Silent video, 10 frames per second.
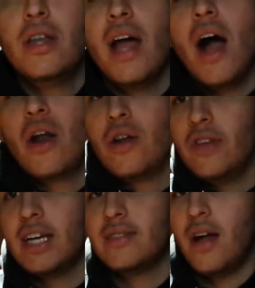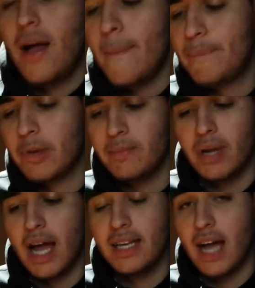Now, I don't know if you guys saw it,
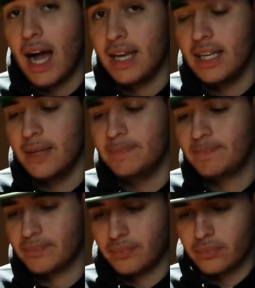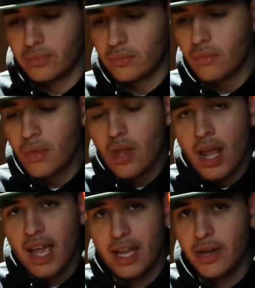but I did.
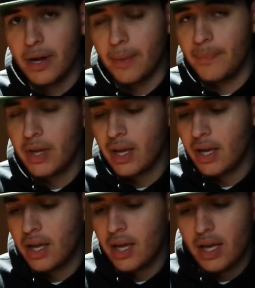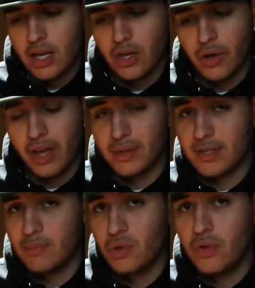And, you know, that was
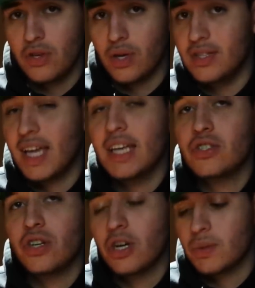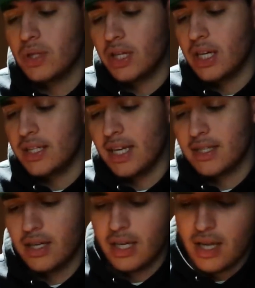smooth. You can taste your herbs really good. It
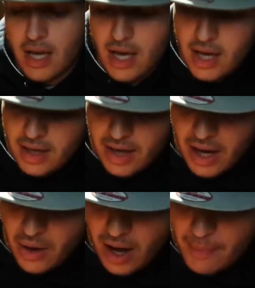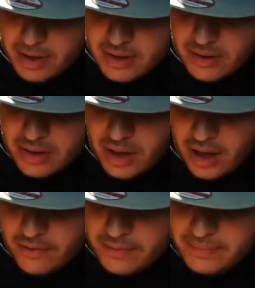tastes good. Now, I'm going to turn it
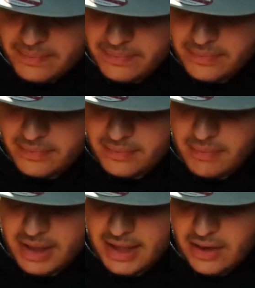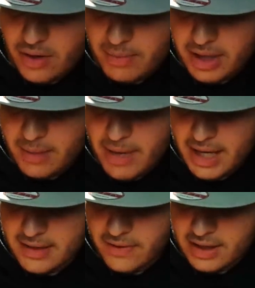off, because I know I'm going to get
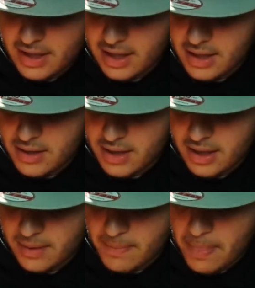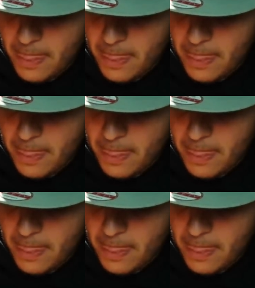baked if I take another hit.